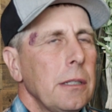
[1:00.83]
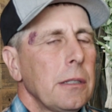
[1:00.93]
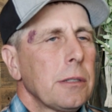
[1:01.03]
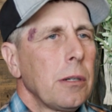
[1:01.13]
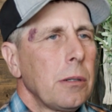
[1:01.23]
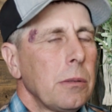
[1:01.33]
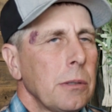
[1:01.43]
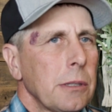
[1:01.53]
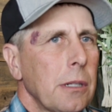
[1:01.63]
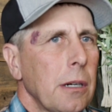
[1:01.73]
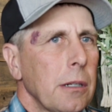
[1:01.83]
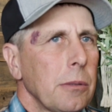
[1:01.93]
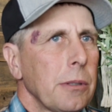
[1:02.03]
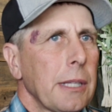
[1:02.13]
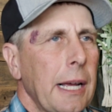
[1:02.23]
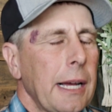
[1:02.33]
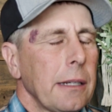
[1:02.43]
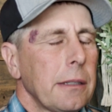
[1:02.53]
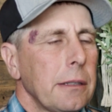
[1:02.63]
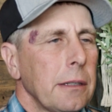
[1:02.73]
So we started with
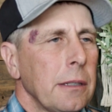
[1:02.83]
that,